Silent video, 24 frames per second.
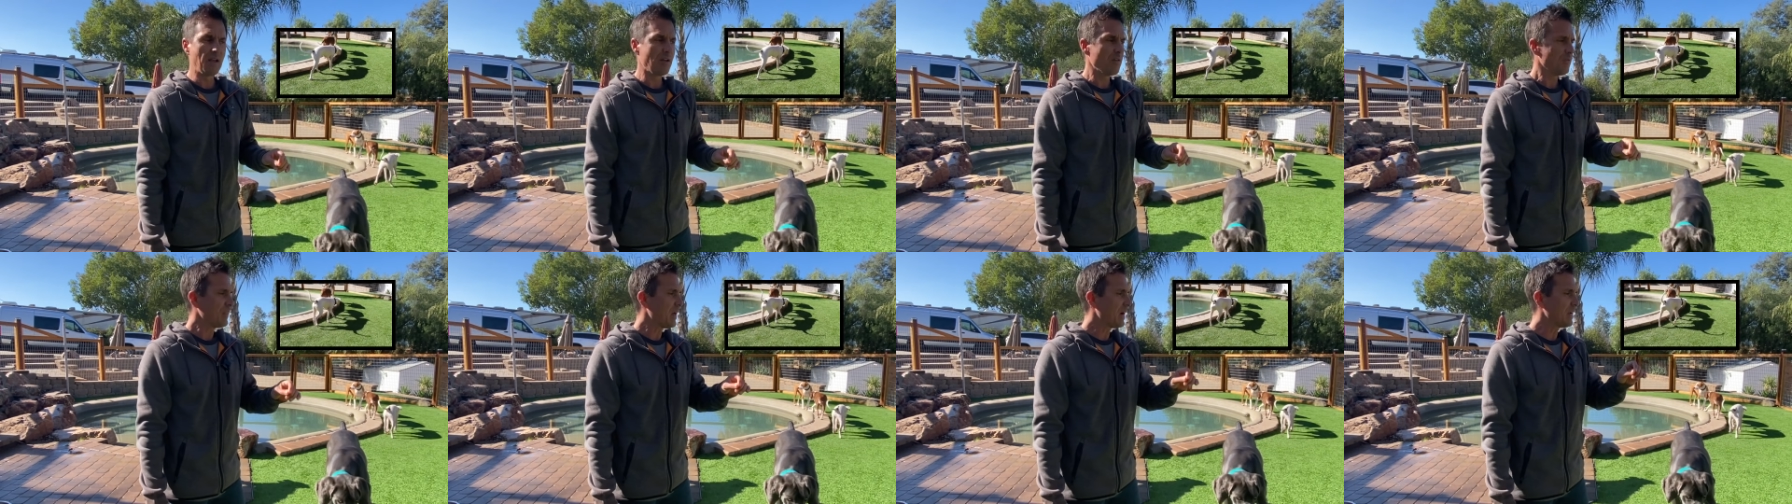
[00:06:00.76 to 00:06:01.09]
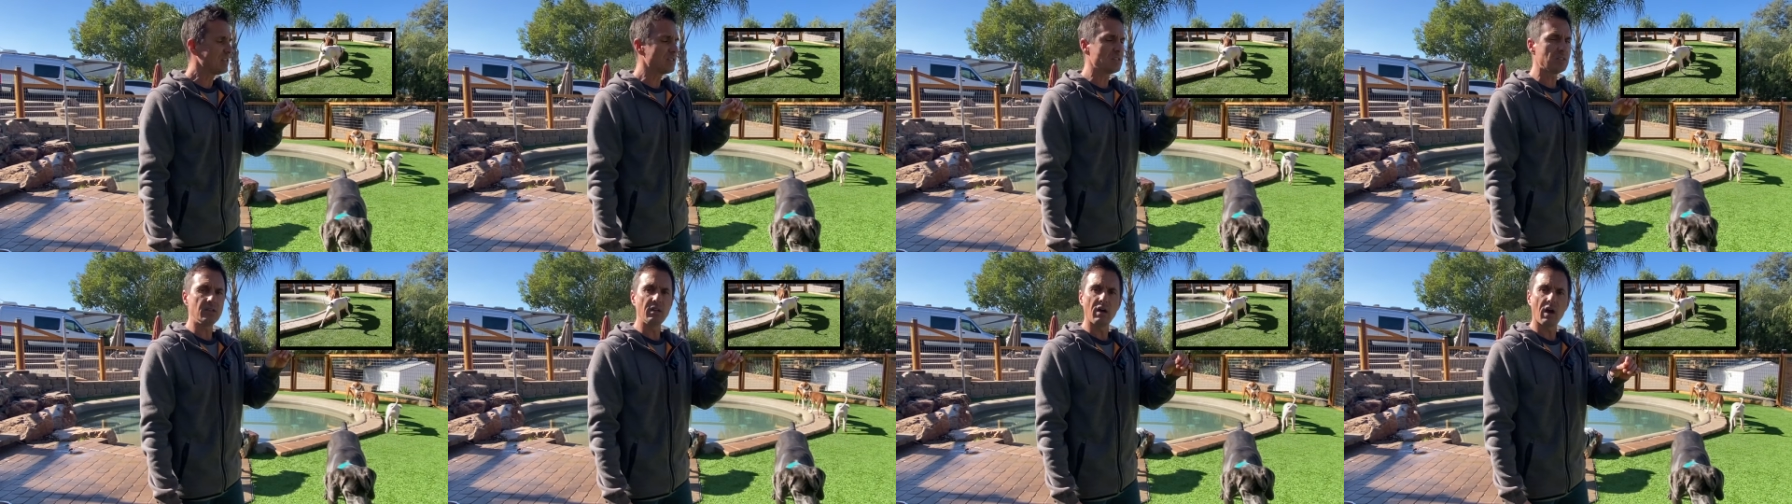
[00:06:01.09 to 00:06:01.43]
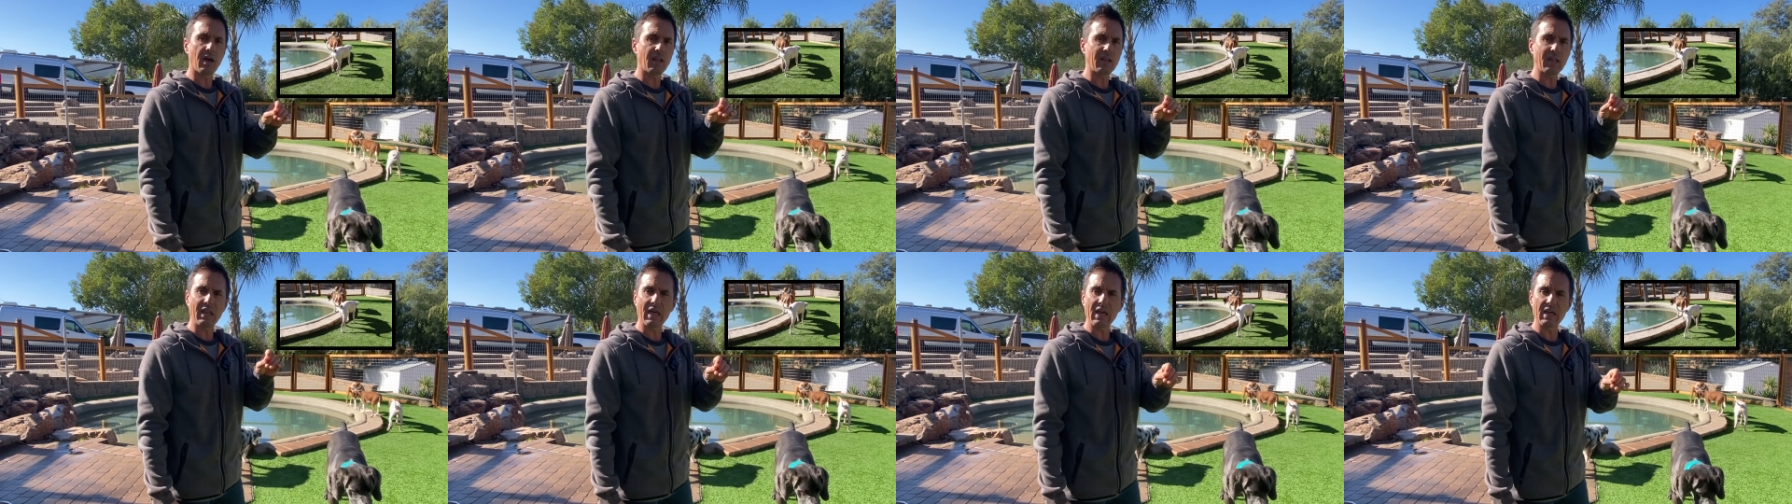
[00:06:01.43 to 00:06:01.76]
That is
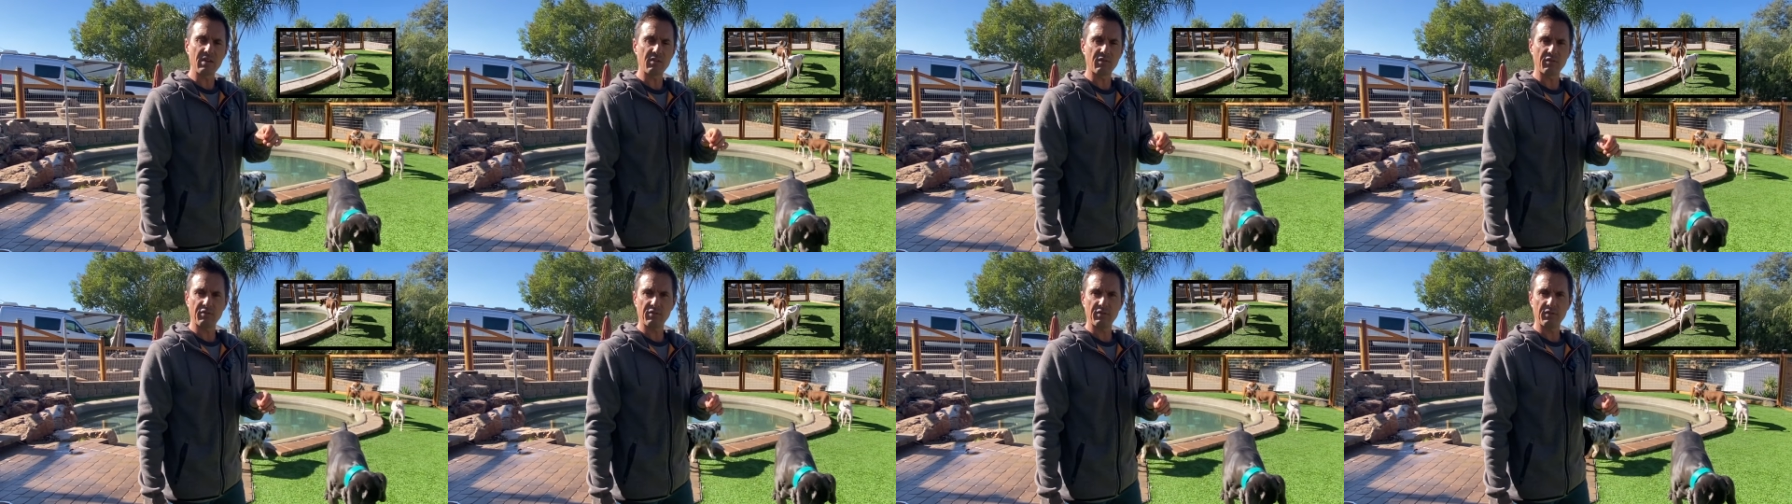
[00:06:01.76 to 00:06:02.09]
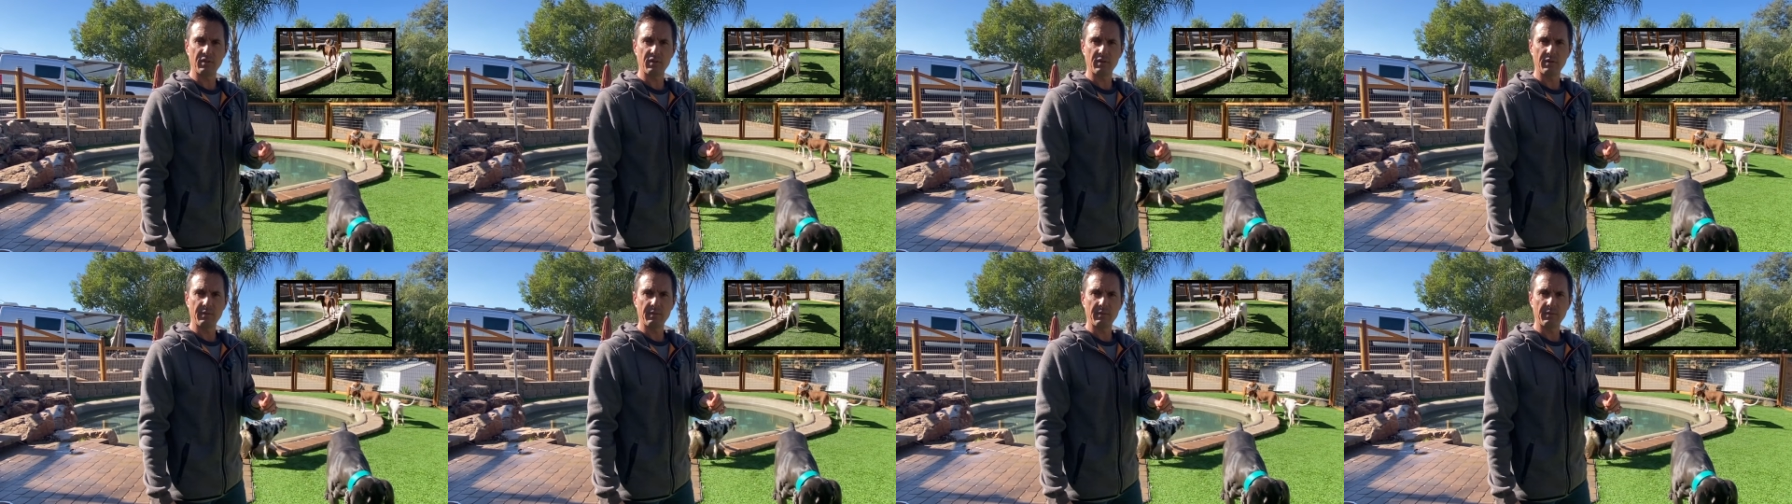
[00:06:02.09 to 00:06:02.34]
not life.